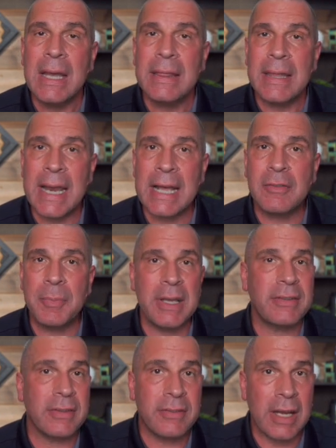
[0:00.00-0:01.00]
The next
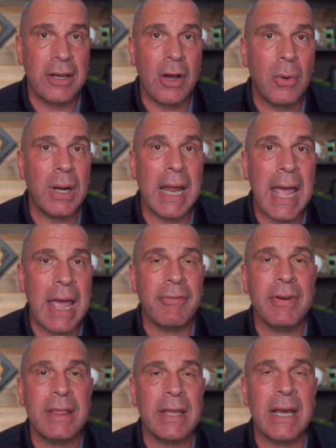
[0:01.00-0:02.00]
piece, since I know what
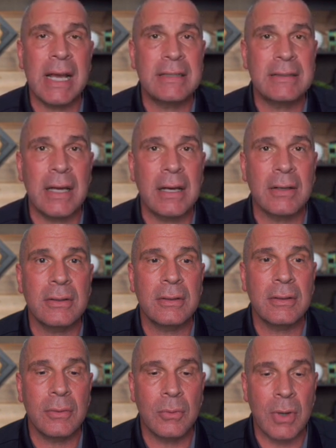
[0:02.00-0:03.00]
everything I sell,
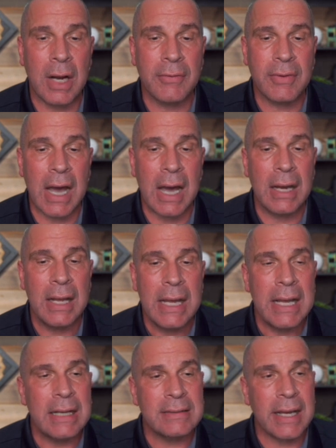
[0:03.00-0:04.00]
what I've got,
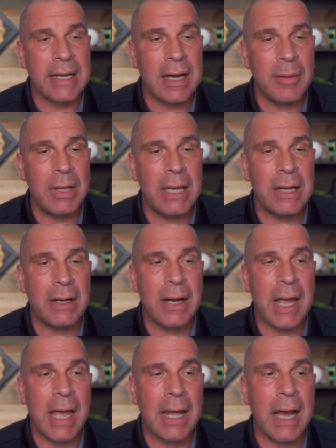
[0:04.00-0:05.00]
is I come in
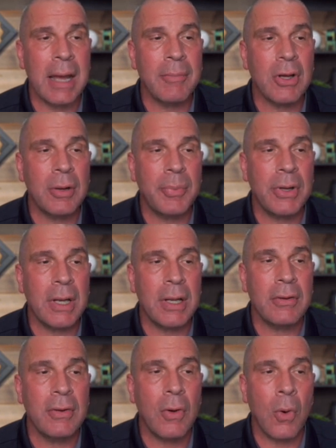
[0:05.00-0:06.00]
here and I'm going to put
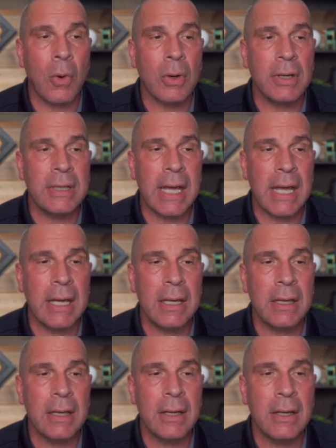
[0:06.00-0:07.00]
in order day
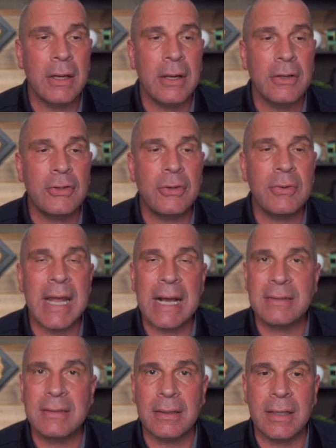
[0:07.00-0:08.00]
to
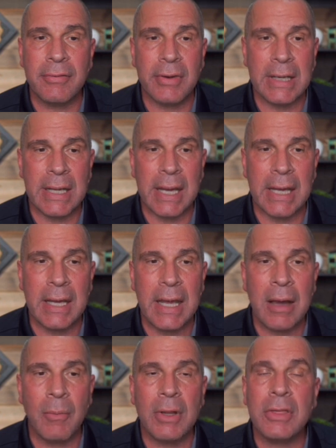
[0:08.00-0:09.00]
next delivery day
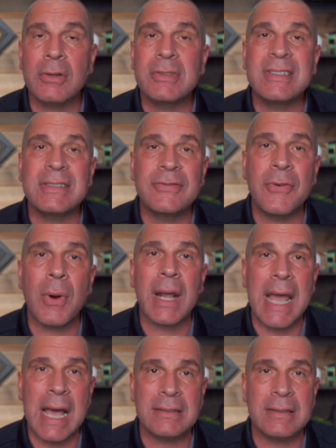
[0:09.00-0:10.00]
and what those
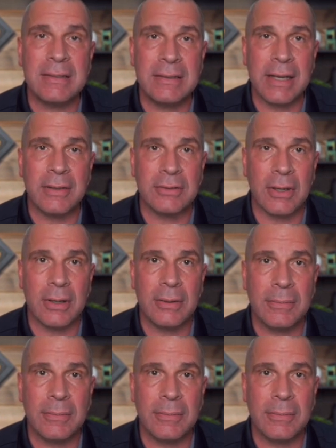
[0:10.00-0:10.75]
forecasted sales are.